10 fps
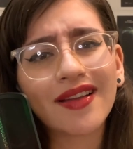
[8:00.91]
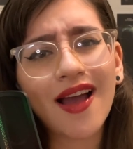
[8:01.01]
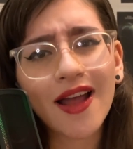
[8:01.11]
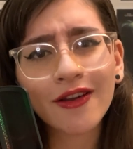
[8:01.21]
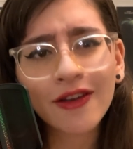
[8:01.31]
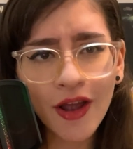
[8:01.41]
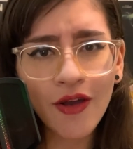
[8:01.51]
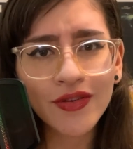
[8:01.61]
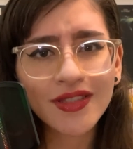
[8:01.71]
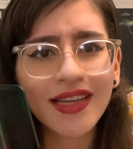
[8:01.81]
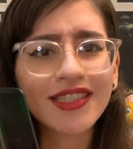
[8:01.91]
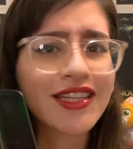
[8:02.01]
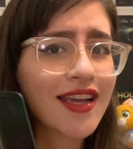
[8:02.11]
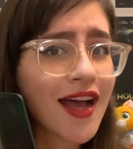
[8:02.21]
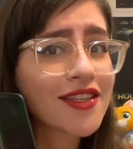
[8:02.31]
kind of knows that
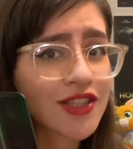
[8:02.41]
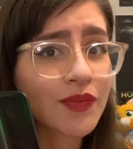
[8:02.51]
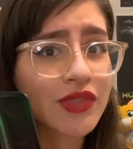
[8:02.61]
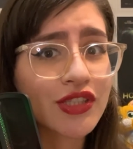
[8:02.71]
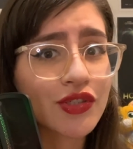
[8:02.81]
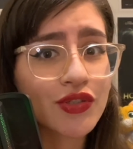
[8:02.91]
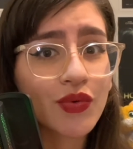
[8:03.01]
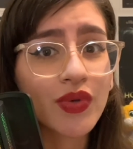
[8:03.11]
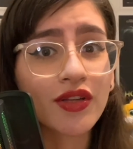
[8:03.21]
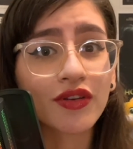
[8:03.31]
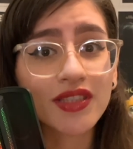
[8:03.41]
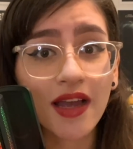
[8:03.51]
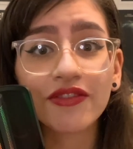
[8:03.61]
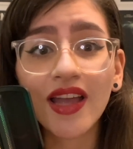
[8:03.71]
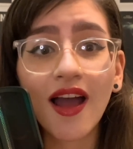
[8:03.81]
she has something to do with
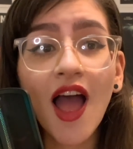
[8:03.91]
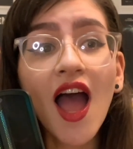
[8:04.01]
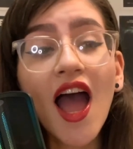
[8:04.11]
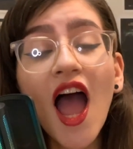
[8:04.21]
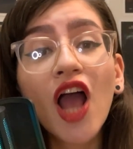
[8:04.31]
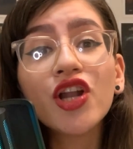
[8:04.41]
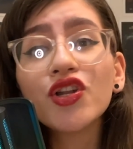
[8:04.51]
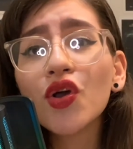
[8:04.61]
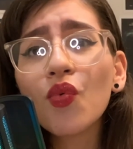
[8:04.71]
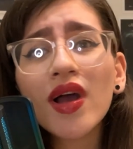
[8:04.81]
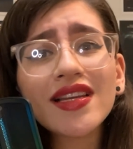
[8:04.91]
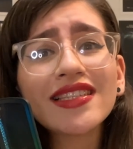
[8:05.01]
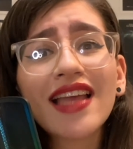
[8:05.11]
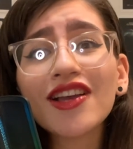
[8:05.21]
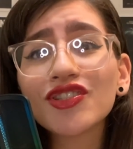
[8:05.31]
Octavia, no one
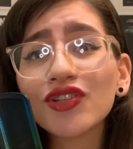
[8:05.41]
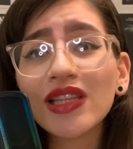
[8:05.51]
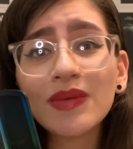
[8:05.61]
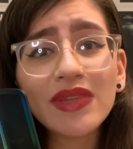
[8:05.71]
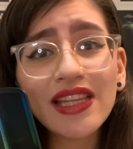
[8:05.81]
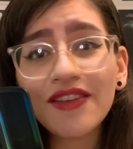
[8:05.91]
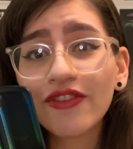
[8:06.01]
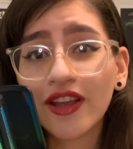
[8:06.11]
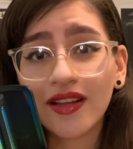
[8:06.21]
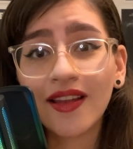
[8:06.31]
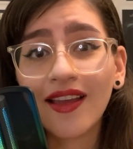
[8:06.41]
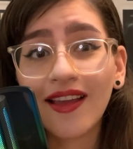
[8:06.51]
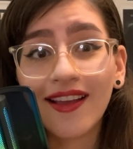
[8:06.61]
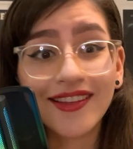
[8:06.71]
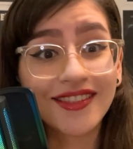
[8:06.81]
is actually believing
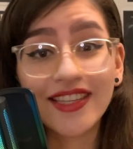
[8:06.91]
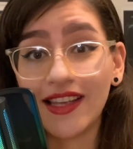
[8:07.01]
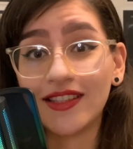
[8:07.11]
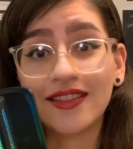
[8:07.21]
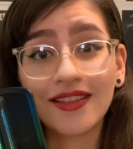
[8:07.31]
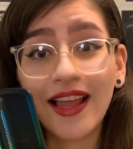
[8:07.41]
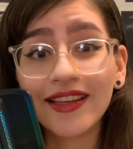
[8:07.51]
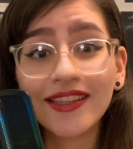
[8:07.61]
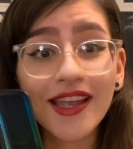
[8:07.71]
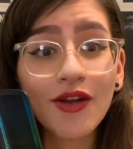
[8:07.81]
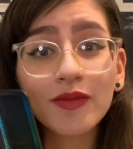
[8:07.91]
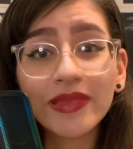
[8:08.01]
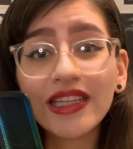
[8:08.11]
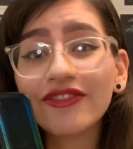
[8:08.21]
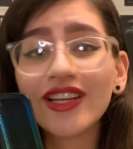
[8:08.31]
this. Like, they all
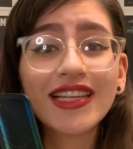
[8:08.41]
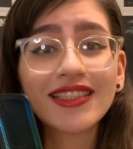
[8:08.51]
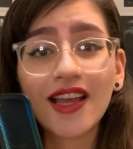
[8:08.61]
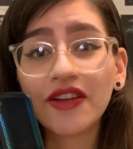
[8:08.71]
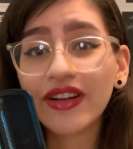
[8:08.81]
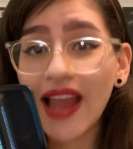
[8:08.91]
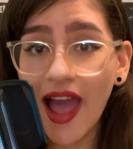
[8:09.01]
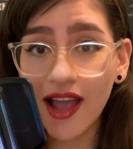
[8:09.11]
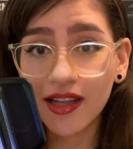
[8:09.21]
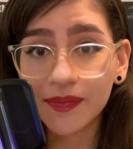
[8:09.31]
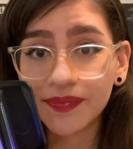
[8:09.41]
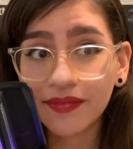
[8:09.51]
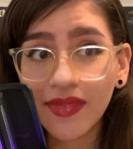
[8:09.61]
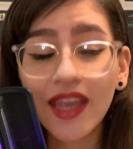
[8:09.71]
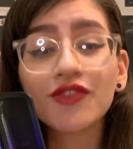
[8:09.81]
believe that it's kind of an act.
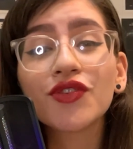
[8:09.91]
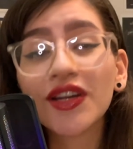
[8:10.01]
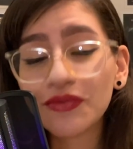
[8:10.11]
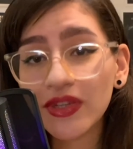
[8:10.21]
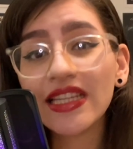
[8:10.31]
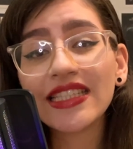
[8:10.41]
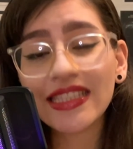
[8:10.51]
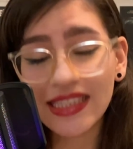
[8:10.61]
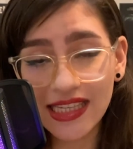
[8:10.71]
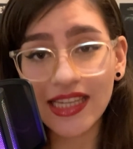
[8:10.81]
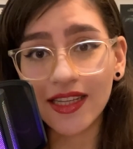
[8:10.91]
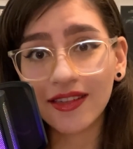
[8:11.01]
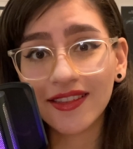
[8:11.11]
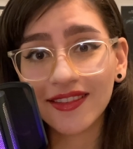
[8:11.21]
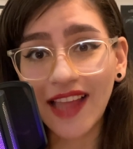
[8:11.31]
And you can really see
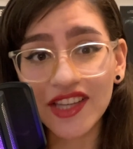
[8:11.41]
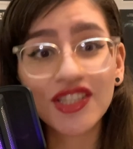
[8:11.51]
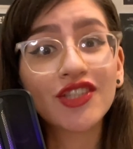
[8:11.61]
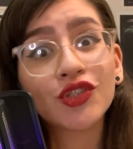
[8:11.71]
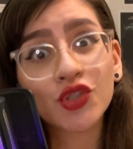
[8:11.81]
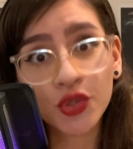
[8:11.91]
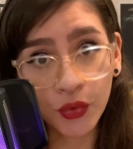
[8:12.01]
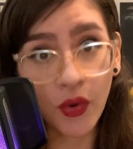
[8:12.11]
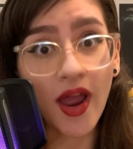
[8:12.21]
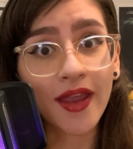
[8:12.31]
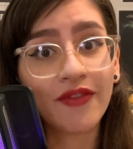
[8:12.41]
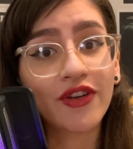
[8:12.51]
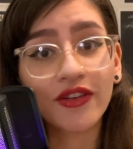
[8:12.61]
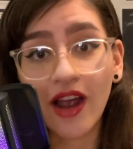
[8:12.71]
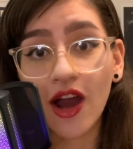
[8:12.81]
that she's trying
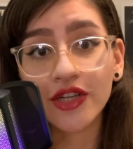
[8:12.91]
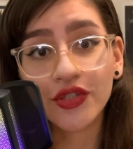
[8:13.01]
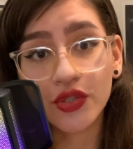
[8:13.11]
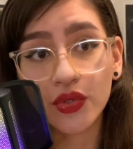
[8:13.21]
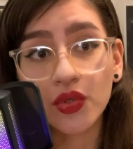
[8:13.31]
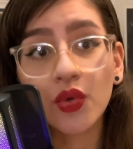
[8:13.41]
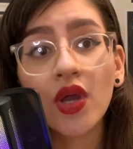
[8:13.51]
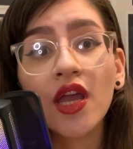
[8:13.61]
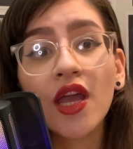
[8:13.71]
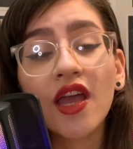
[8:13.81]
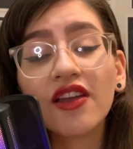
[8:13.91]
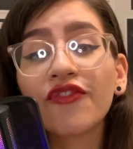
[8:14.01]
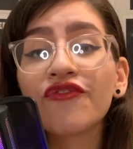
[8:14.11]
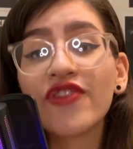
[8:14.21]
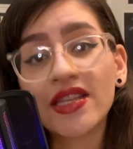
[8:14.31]
very hard to
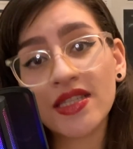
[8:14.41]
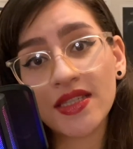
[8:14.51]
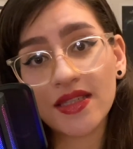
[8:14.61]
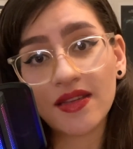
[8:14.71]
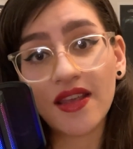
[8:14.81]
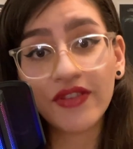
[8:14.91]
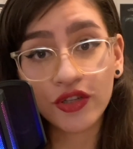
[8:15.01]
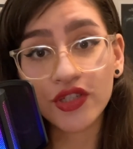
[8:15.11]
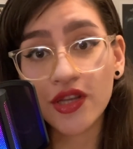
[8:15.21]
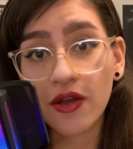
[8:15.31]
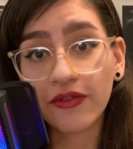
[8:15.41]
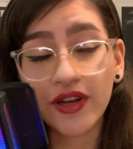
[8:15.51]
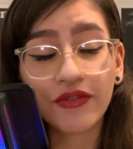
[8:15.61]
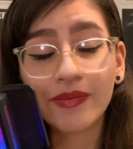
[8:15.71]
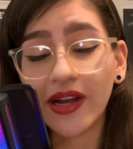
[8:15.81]
convince even herself
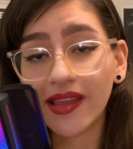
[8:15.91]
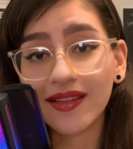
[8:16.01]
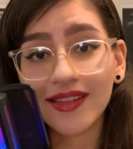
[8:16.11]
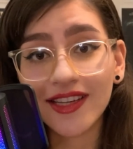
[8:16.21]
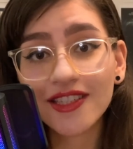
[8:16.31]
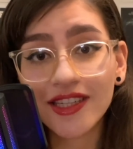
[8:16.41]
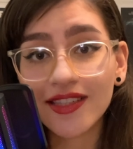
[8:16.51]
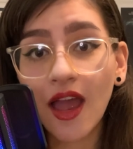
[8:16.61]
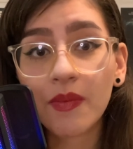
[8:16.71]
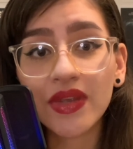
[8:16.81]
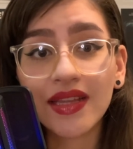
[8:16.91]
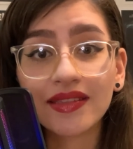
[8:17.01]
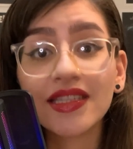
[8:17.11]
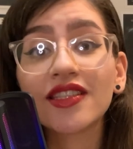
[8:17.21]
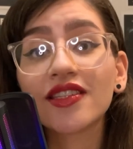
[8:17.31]
and everybody that she's happy,
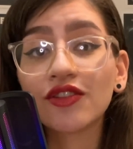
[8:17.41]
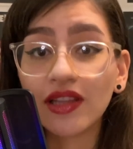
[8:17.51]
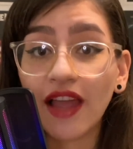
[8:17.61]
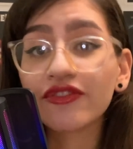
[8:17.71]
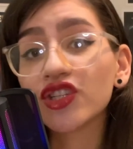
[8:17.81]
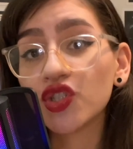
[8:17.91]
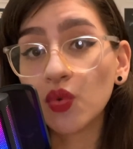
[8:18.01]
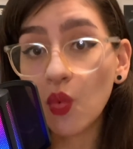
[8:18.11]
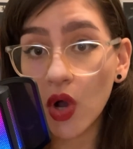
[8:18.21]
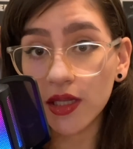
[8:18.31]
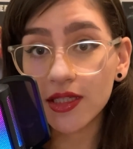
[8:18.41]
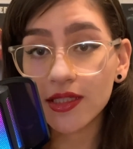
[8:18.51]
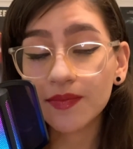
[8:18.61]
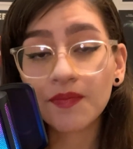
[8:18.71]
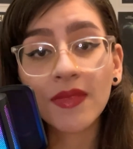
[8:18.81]
that this is the life that she
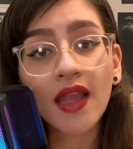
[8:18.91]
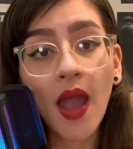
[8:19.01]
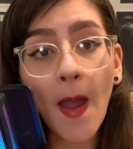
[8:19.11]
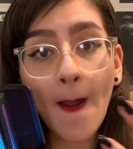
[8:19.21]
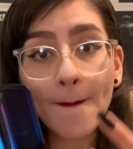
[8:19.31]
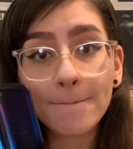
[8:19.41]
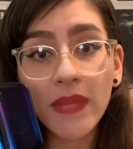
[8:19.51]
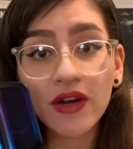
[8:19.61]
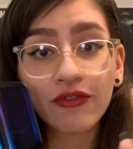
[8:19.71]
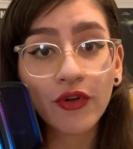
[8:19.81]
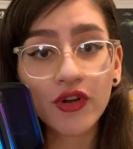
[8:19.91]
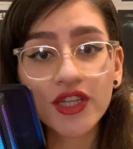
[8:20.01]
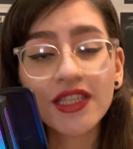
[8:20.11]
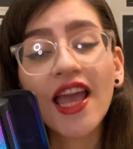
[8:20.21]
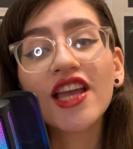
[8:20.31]
wants. But of
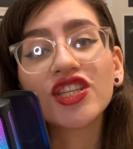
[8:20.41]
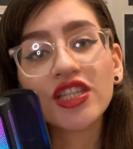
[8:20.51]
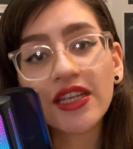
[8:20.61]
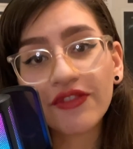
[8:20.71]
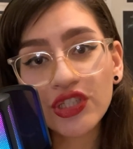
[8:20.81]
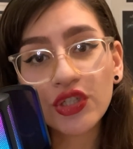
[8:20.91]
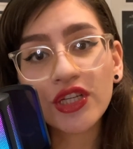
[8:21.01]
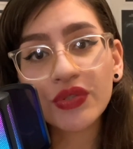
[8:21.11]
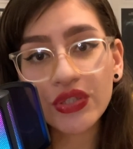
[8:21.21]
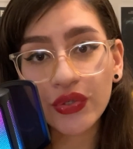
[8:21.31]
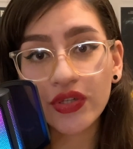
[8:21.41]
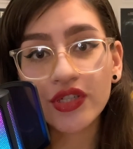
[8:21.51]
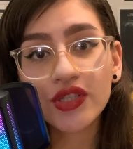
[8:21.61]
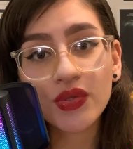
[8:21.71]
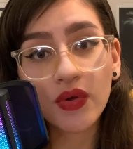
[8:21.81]
course, she eventually
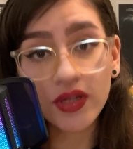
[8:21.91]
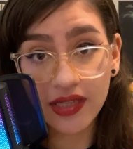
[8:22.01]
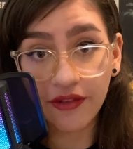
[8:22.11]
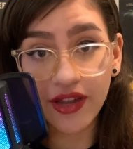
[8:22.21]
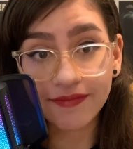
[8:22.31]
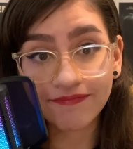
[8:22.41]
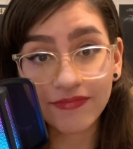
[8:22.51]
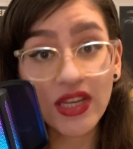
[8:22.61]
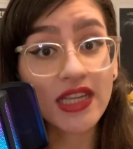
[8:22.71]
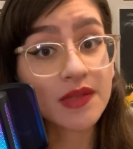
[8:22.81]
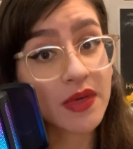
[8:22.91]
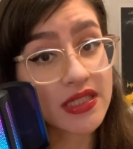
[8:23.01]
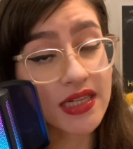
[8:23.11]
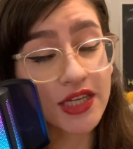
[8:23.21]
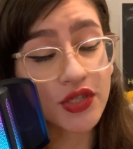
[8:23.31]
returns to Octavia. They
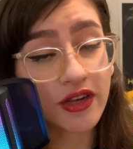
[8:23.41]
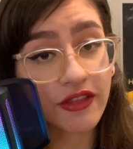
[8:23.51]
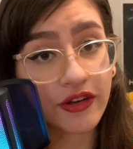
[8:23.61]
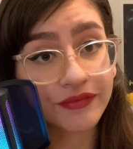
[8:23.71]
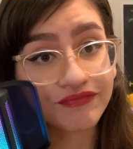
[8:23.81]
spend the night together,